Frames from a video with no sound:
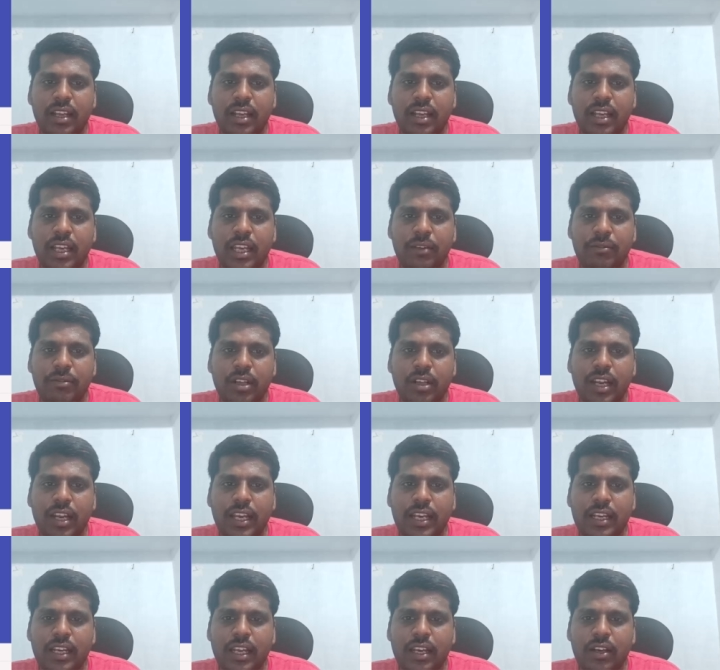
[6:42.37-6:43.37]
if at all I
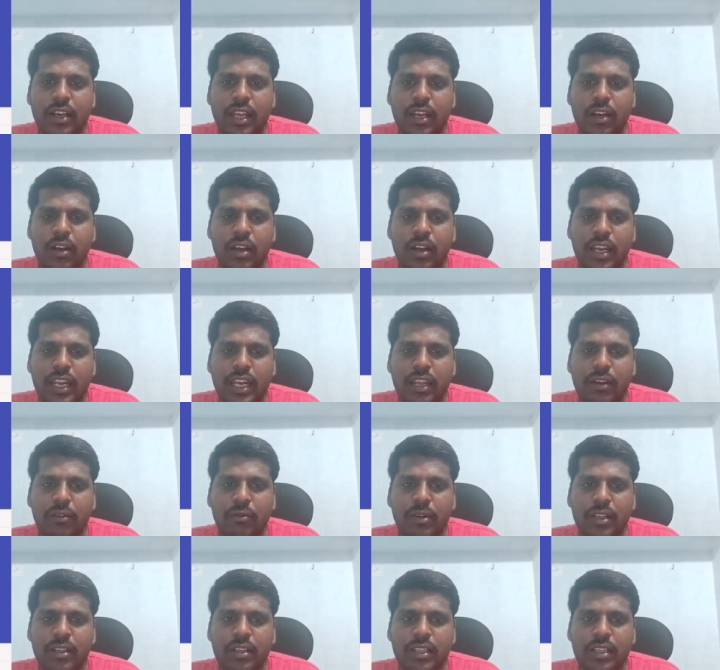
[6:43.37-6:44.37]
click in, on any
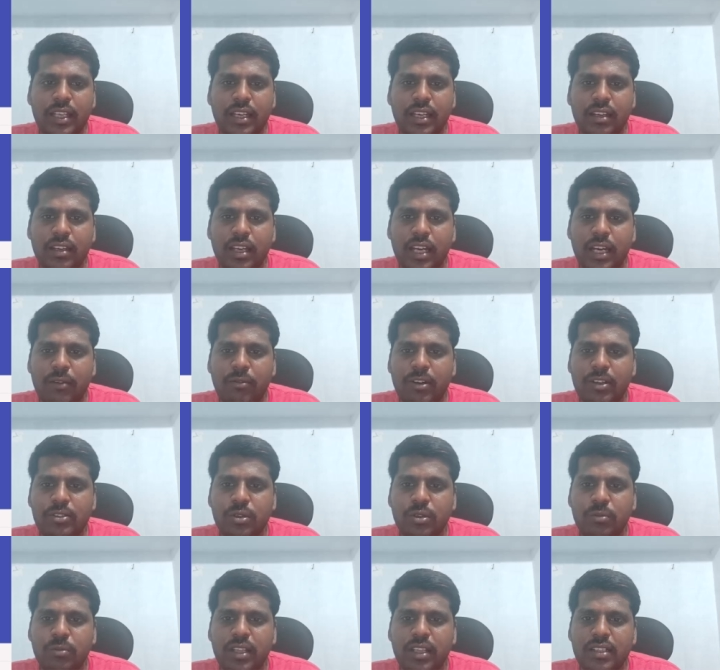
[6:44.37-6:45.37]
one thing it will
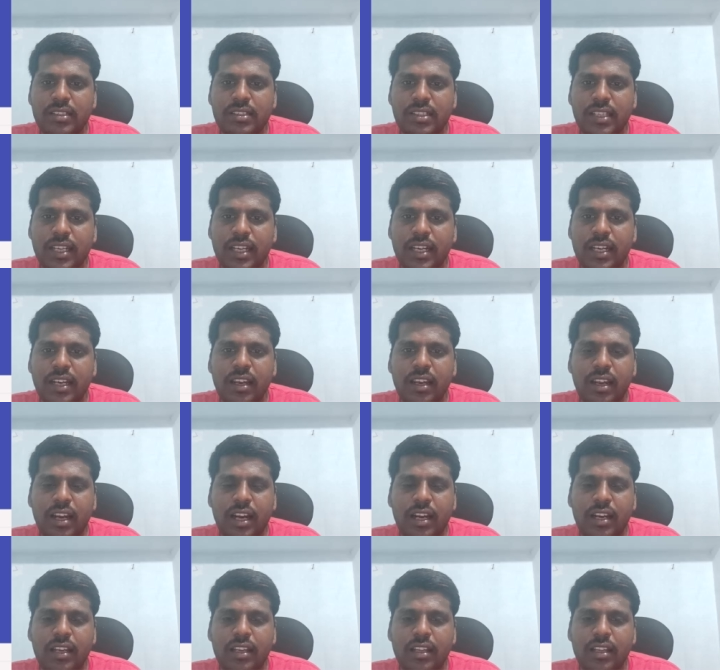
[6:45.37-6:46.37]
show me the single
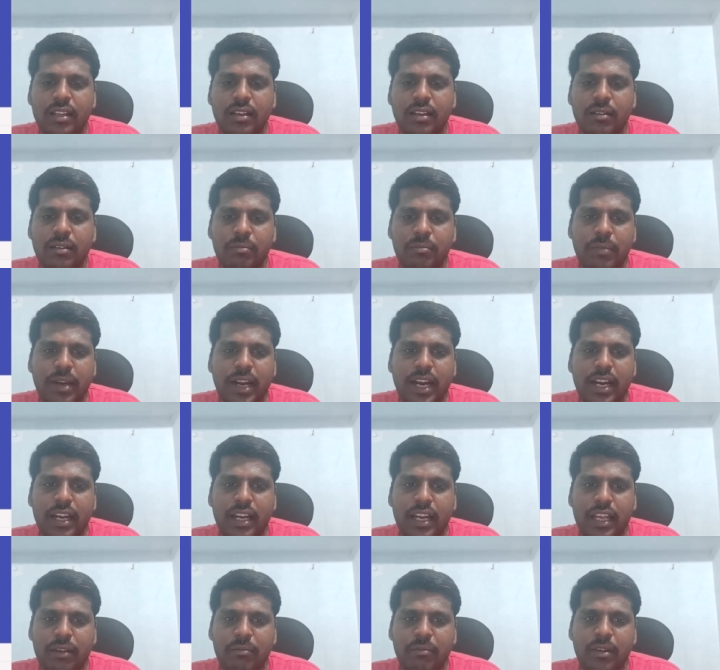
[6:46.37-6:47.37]
and the brand
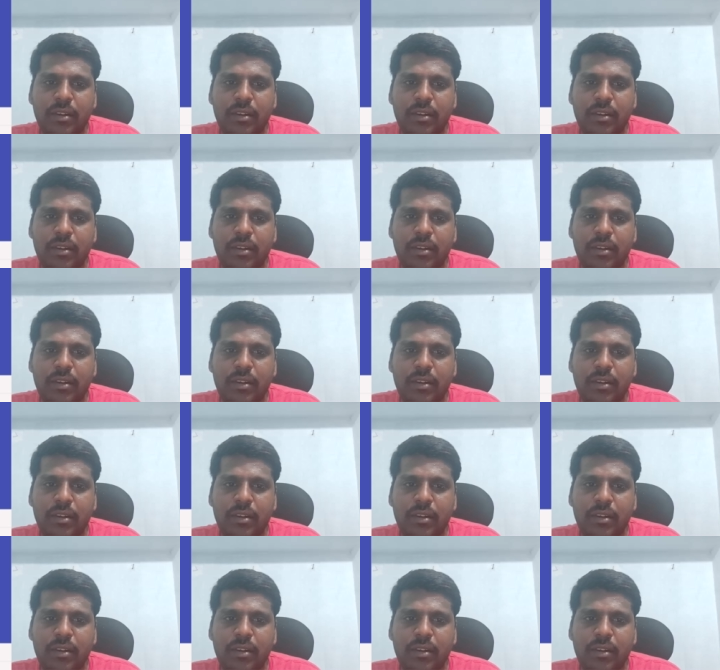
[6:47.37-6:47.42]
name